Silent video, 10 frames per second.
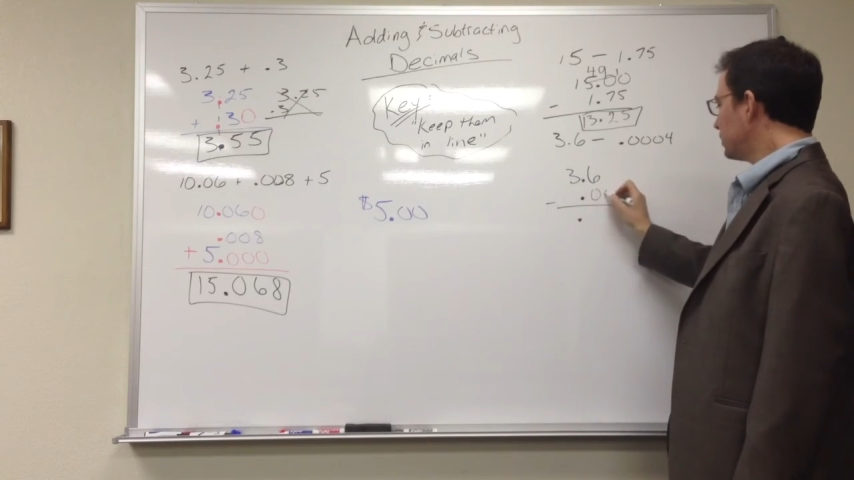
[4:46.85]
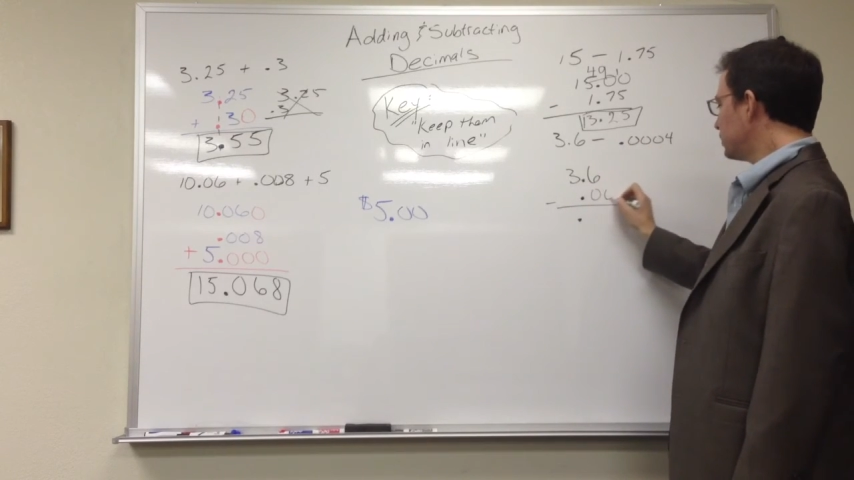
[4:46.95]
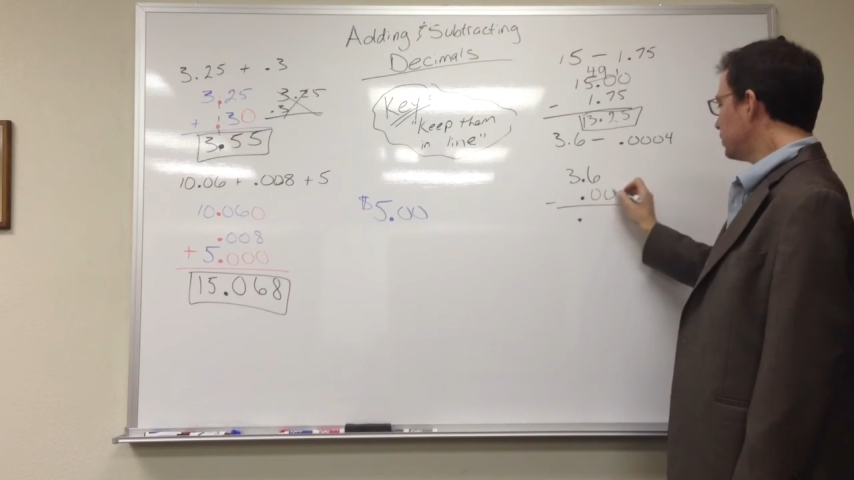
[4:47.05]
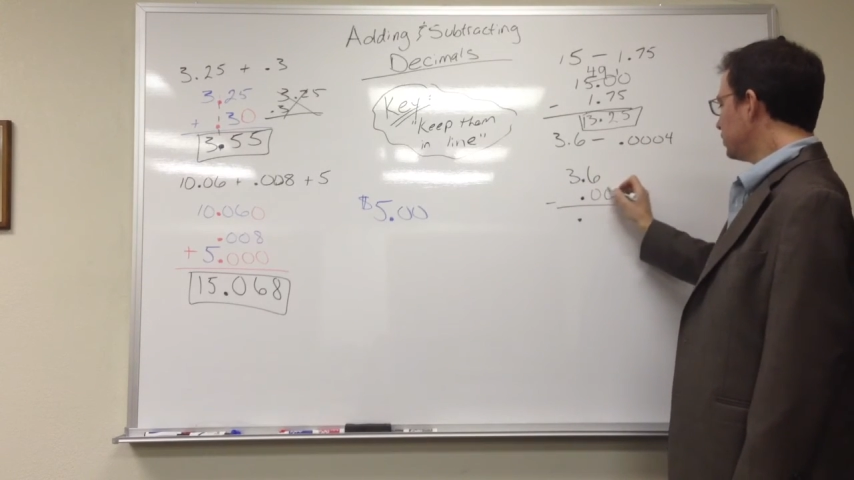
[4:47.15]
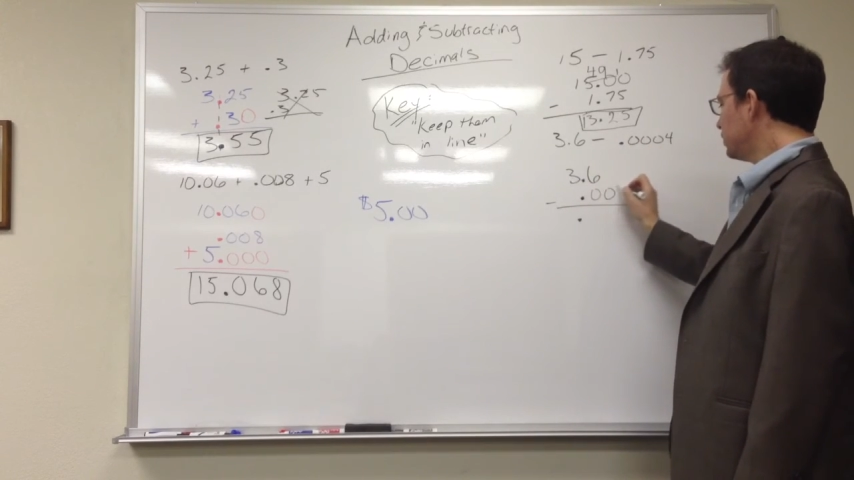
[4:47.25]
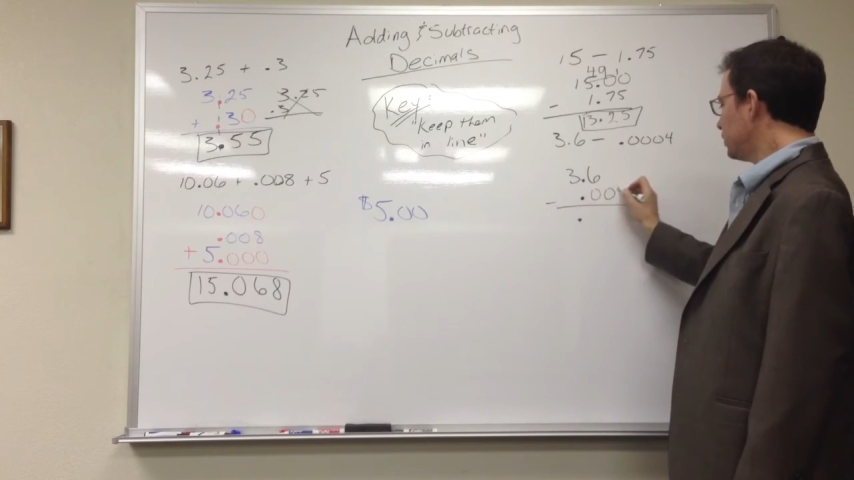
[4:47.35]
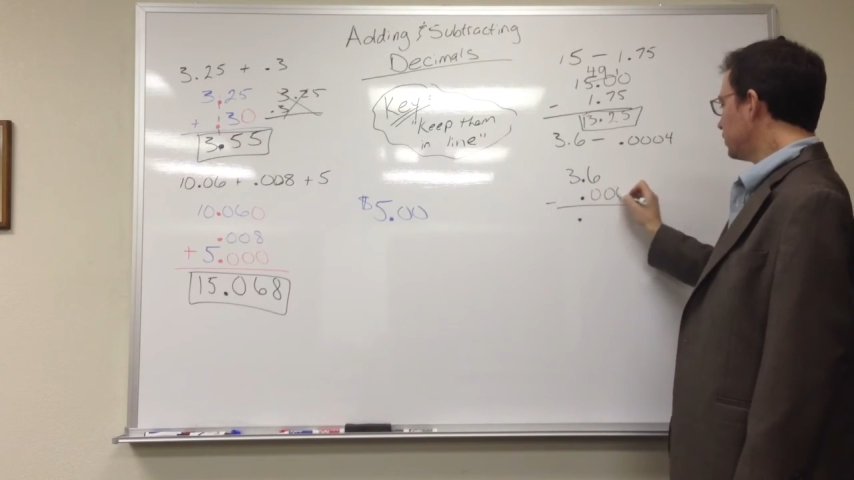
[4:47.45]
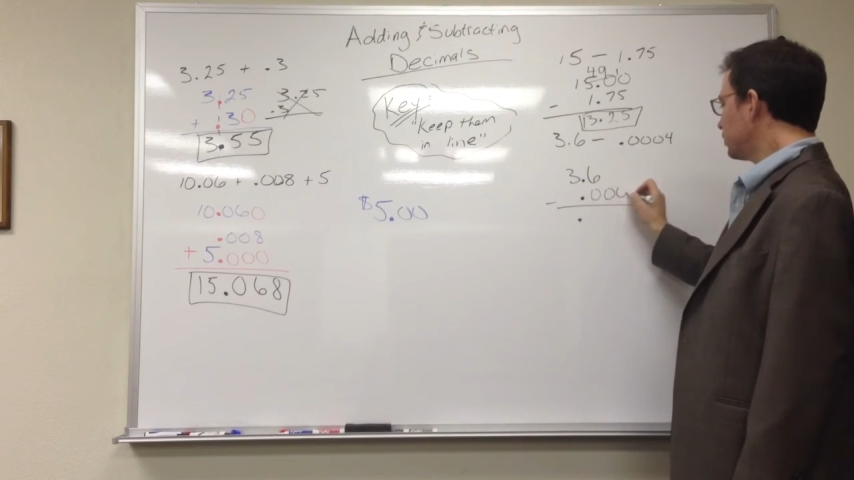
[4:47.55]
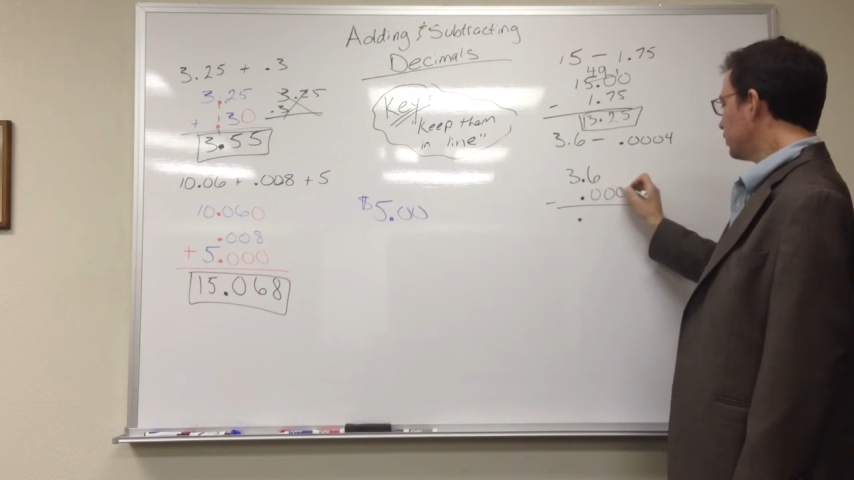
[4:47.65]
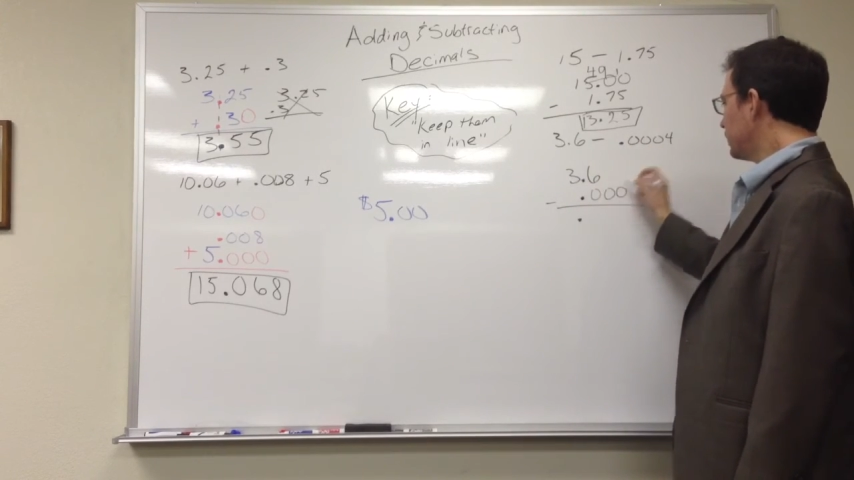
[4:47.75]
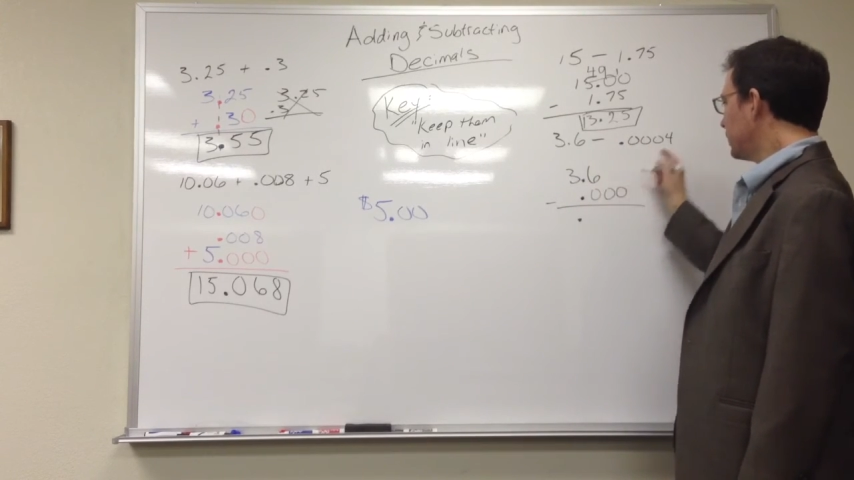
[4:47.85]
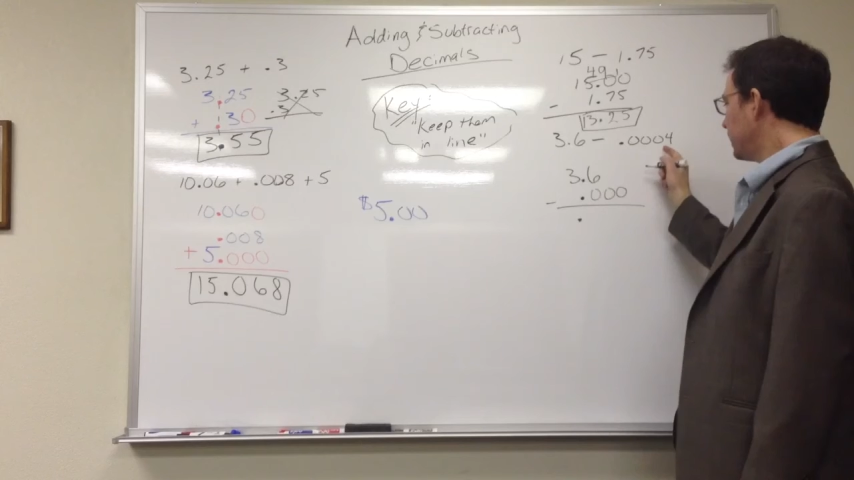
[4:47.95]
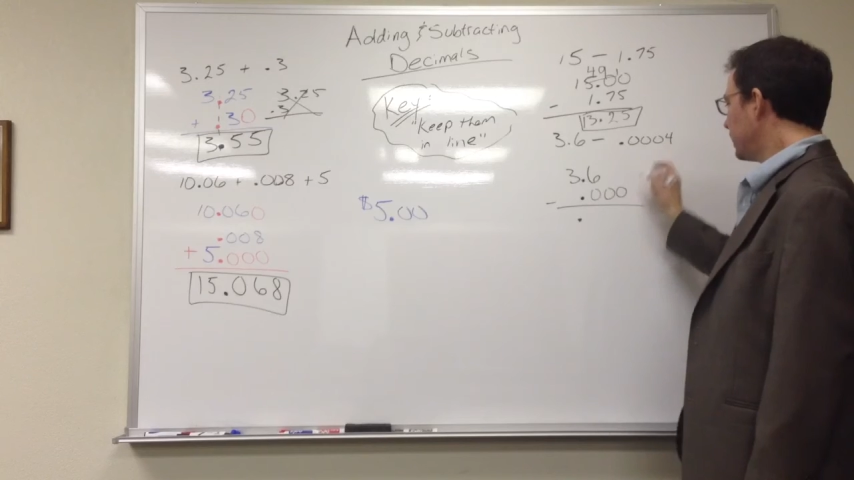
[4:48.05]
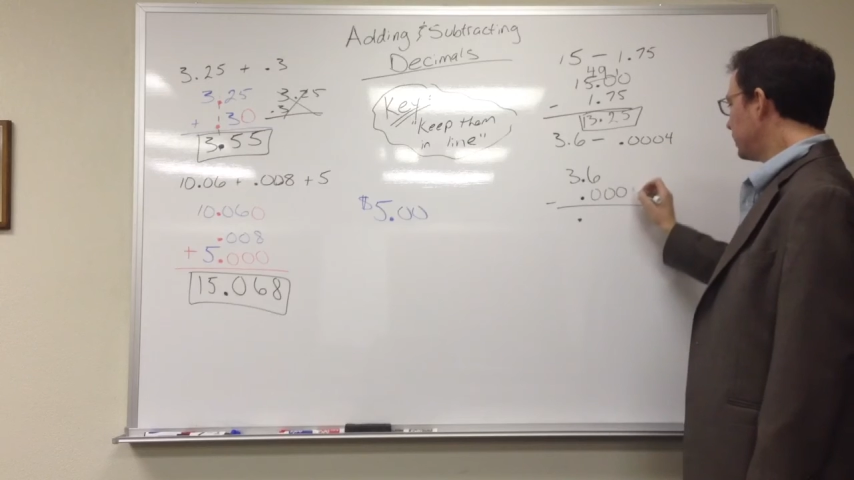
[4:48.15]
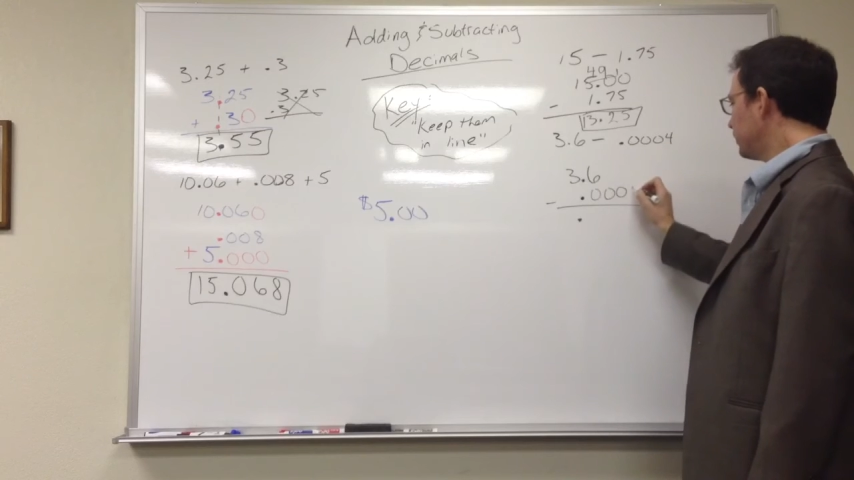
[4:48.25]
2, 3,
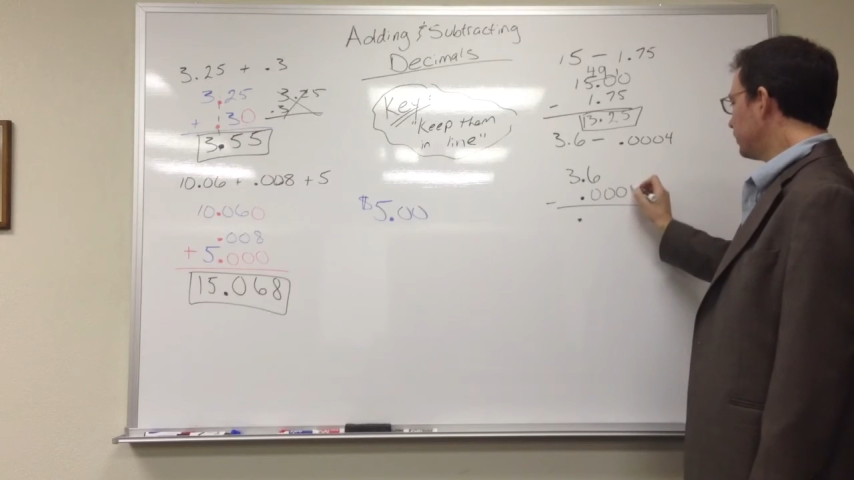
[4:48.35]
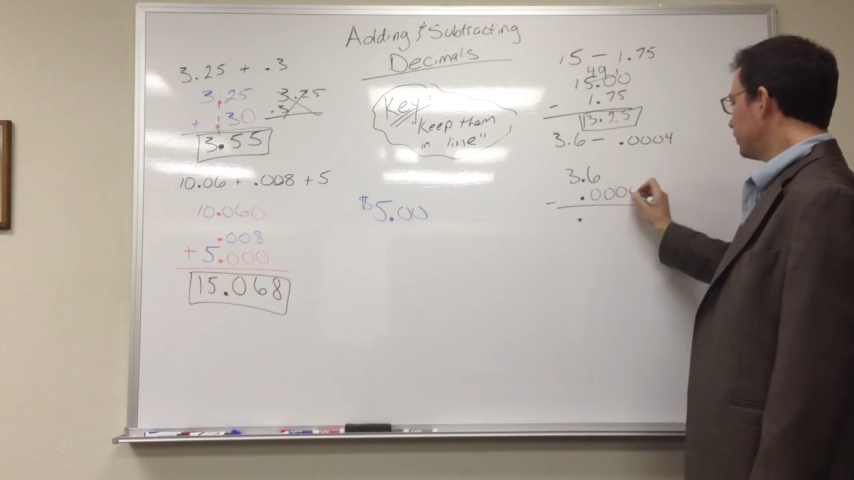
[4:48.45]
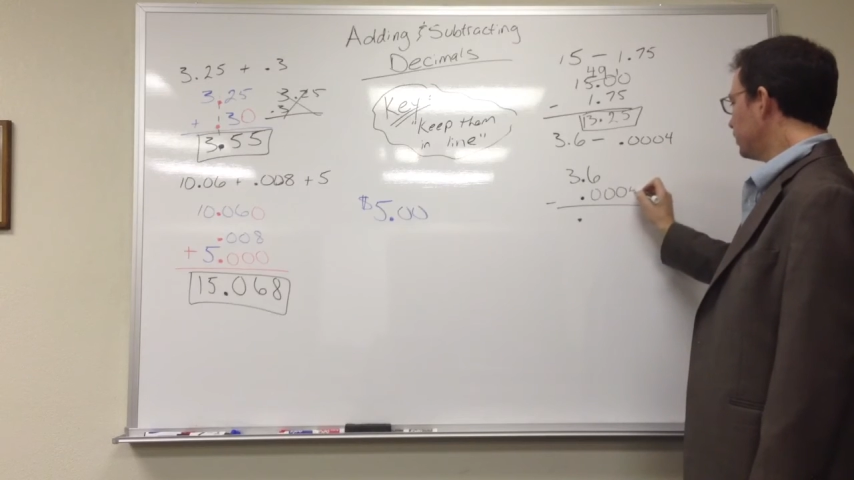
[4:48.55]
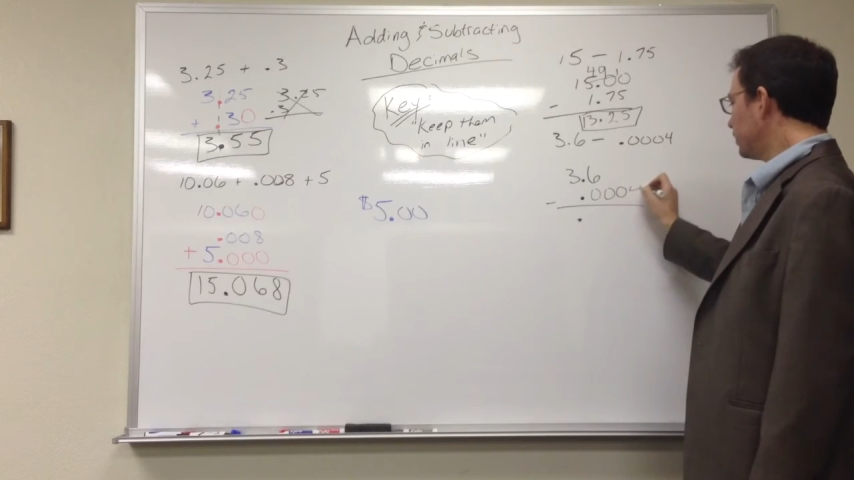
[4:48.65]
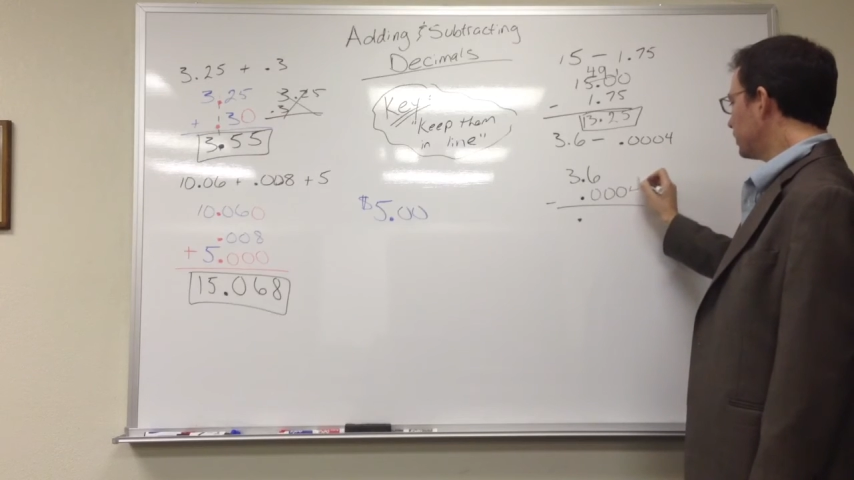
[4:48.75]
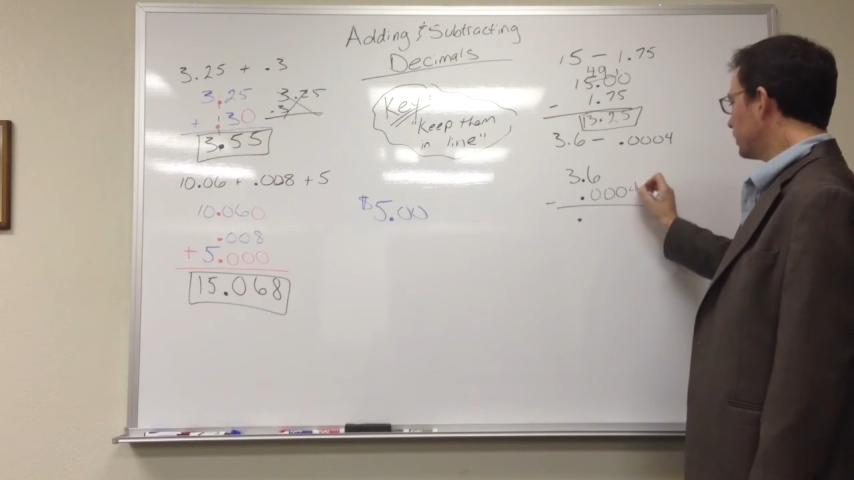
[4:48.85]
and 4.